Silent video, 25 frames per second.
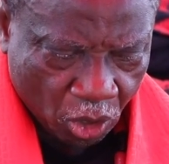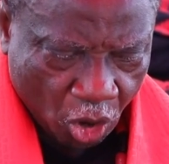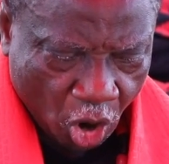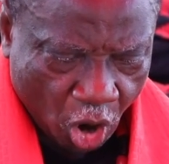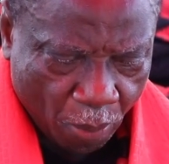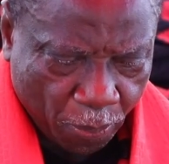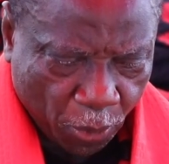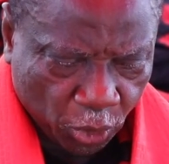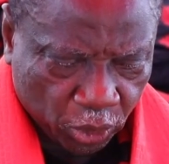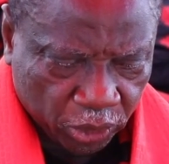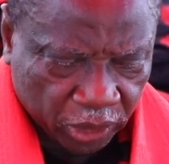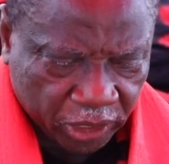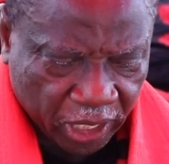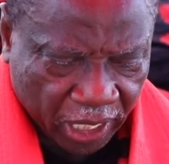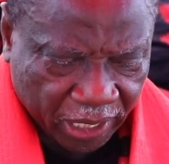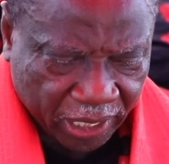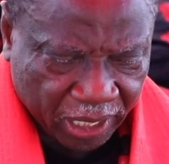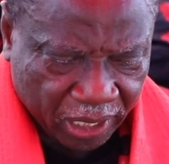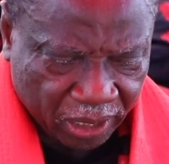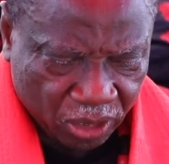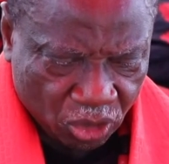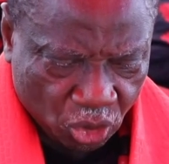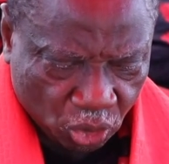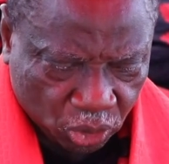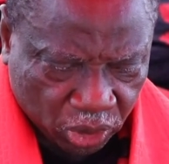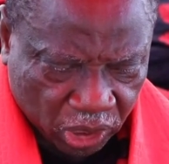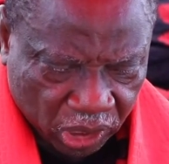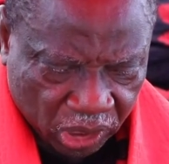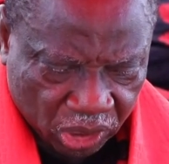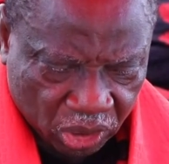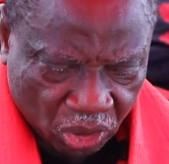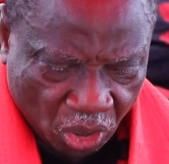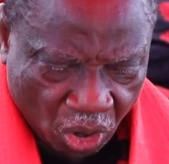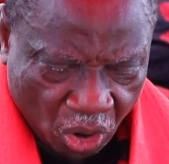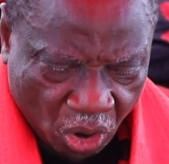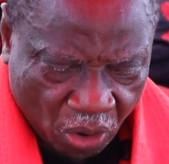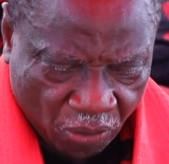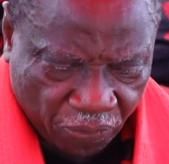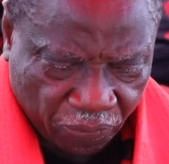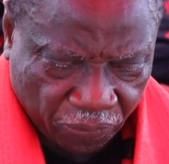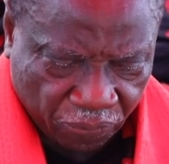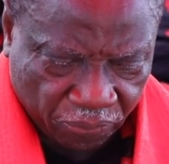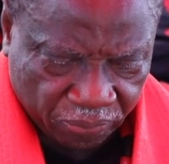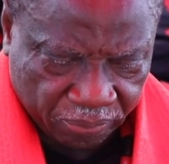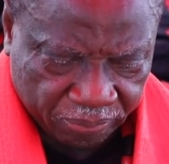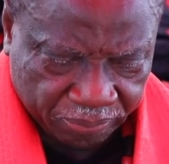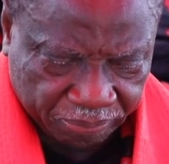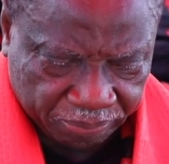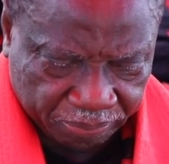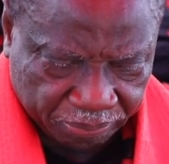Upon taking notice
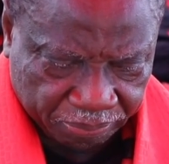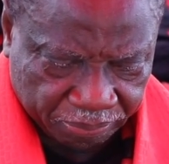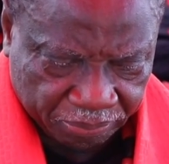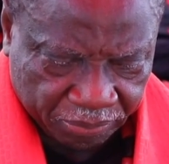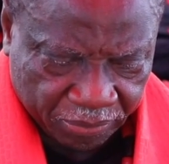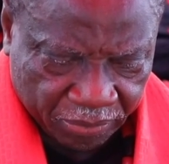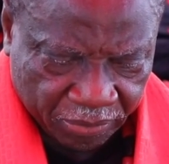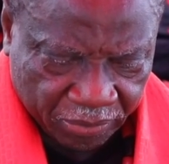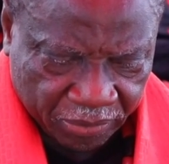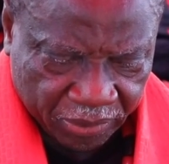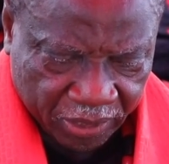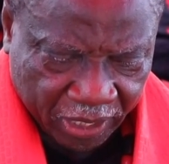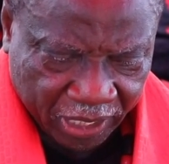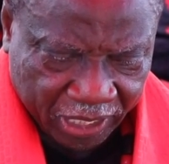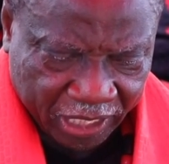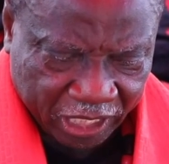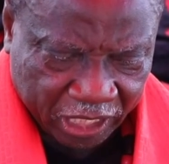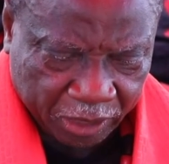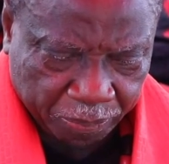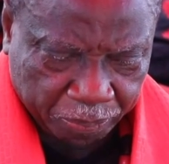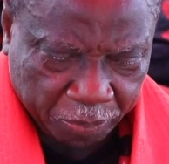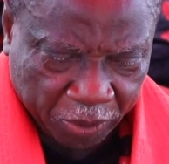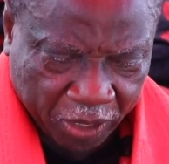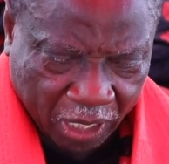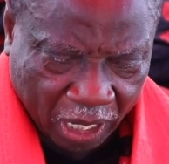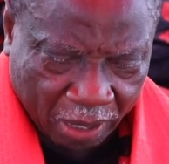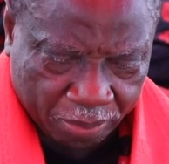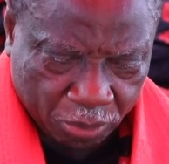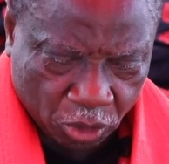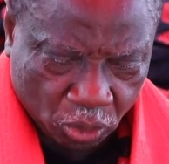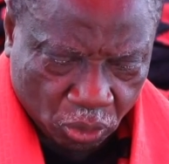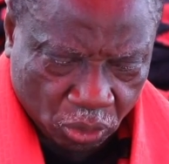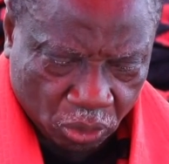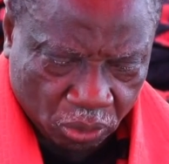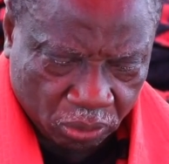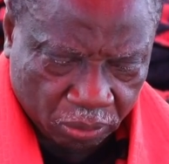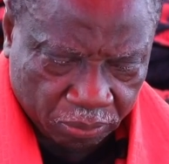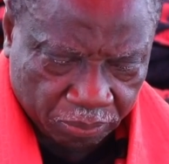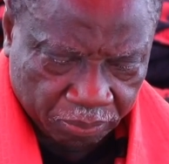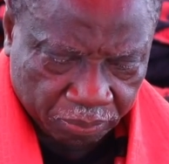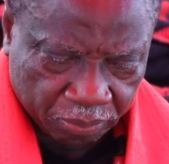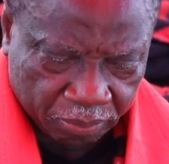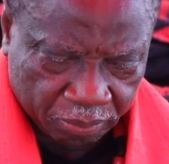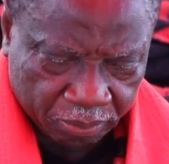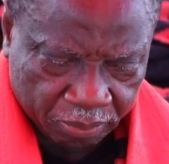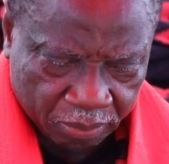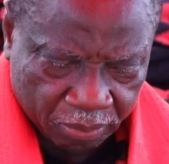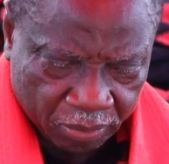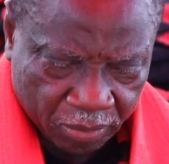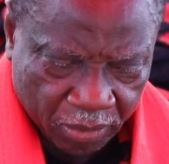of the despicable
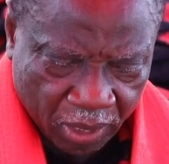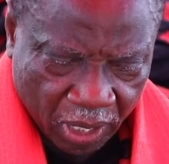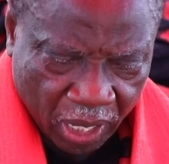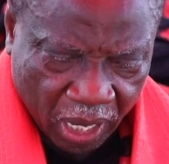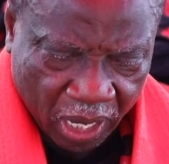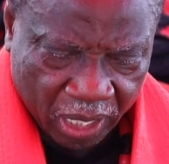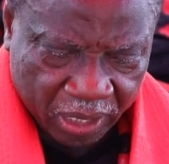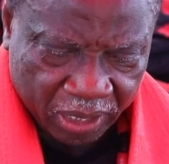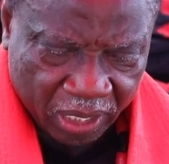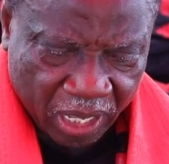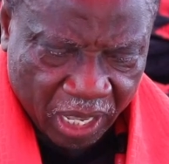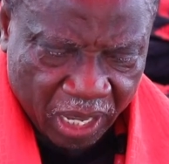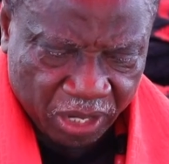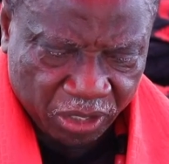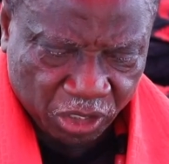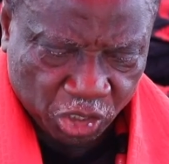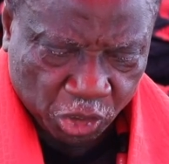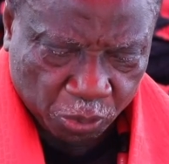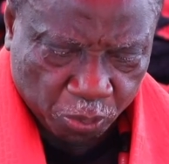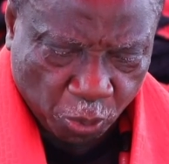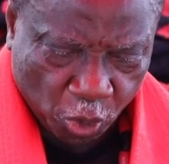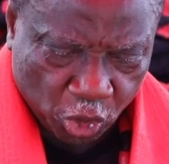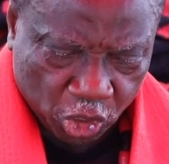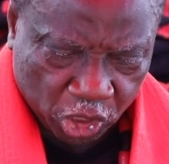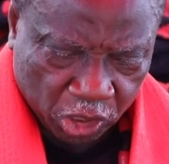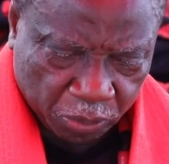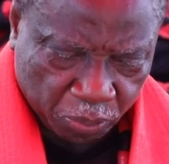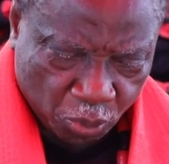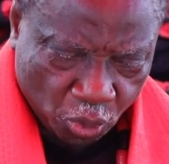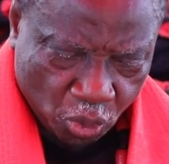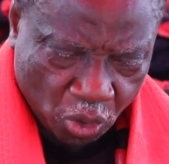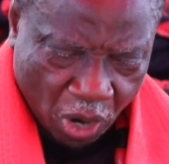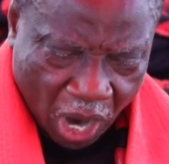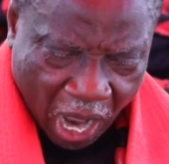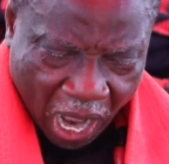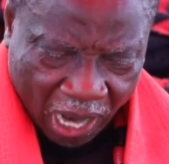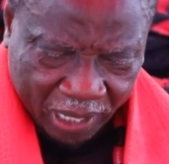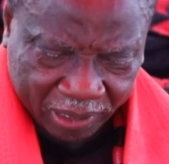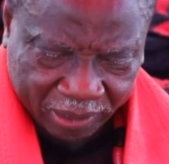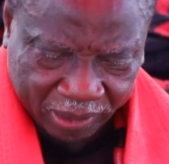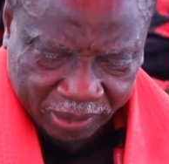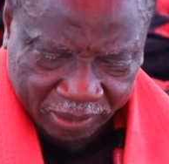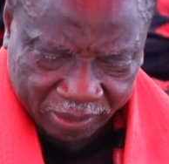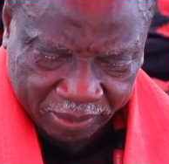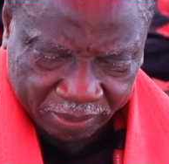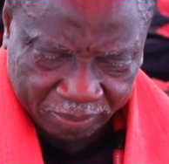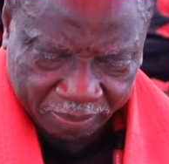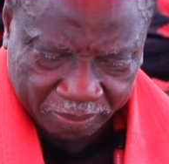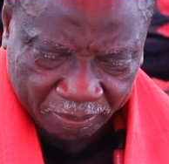and irresponsible act,